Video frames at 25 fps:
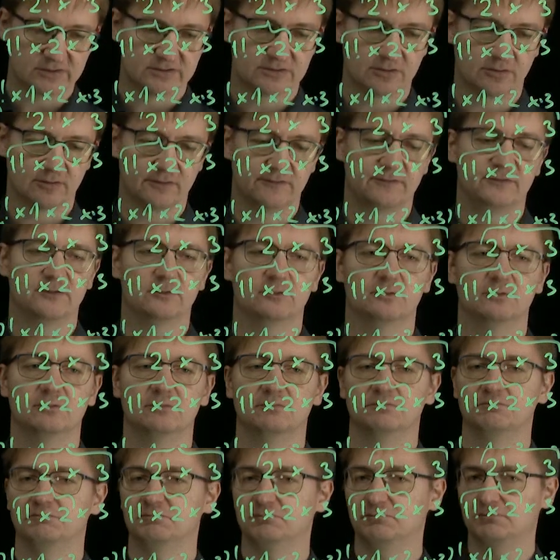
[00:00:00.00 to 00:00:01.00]
So if you
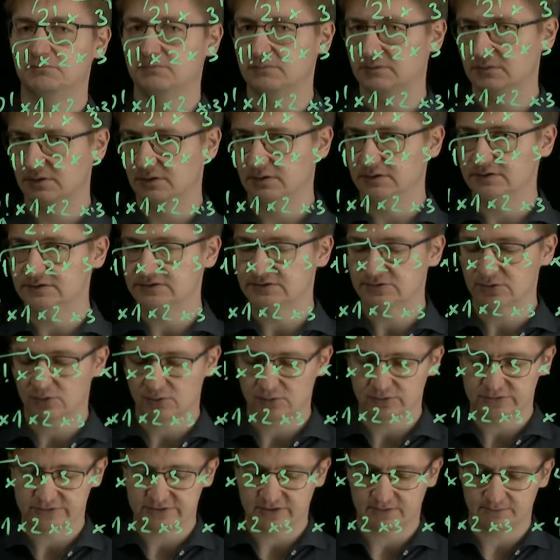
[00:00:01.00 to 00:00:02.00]

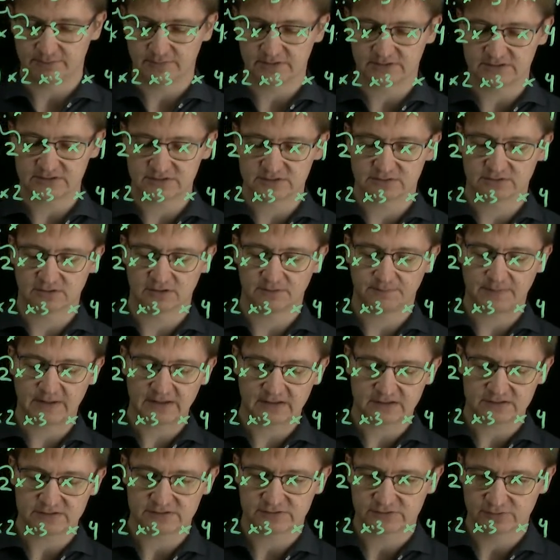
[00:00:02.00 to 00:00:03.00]
install some additional
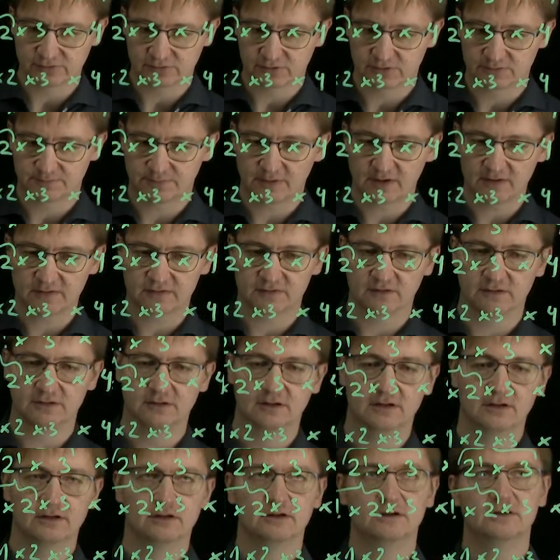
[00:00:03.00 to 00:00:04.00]
package to your Python,
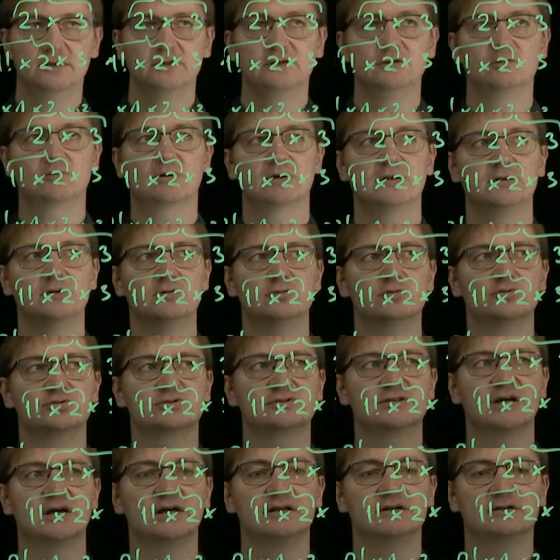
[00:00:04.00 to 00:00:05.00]
you can use
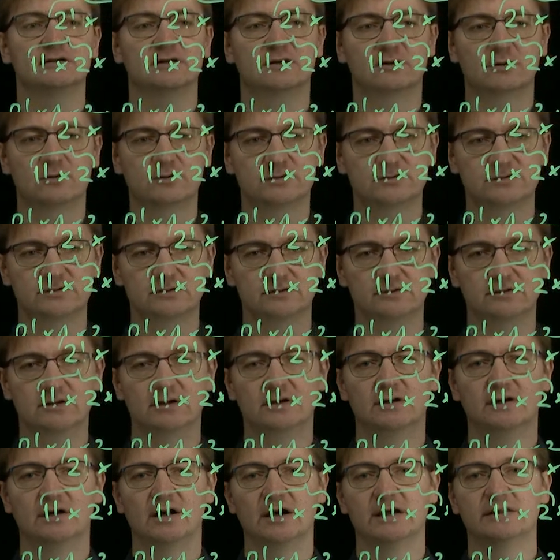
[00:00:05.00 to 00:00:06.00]
tail recursion
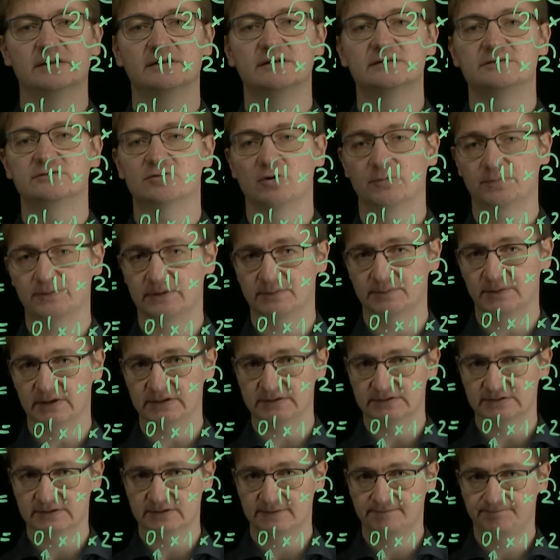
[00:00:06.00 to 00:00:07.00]
and it's
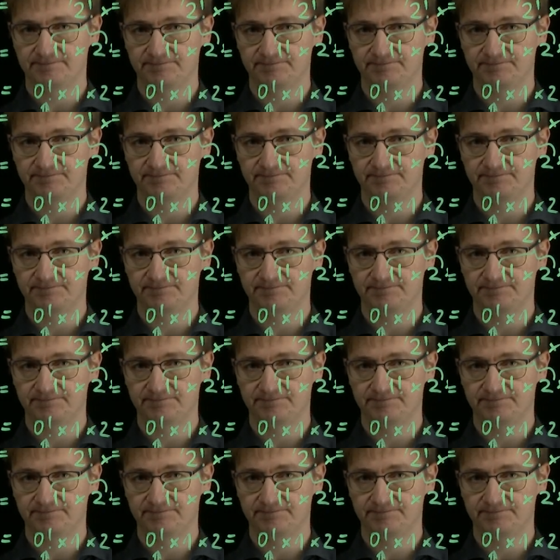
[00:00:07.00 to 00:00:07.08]
optimized.